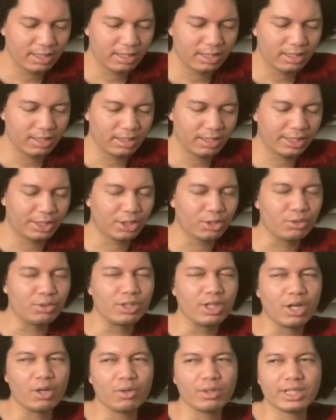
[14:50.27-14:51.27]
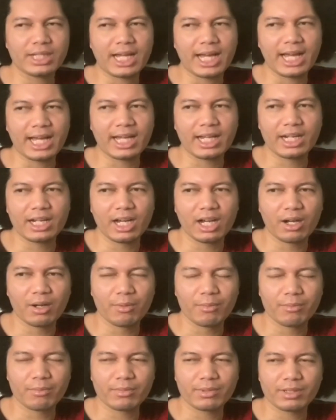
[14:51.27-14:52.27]
like, you know,
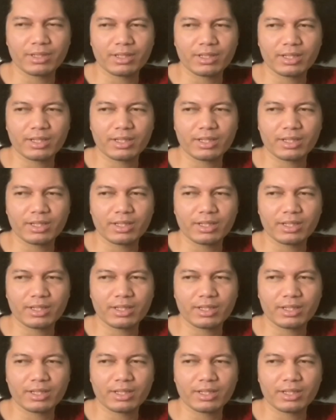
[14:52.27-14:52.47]
that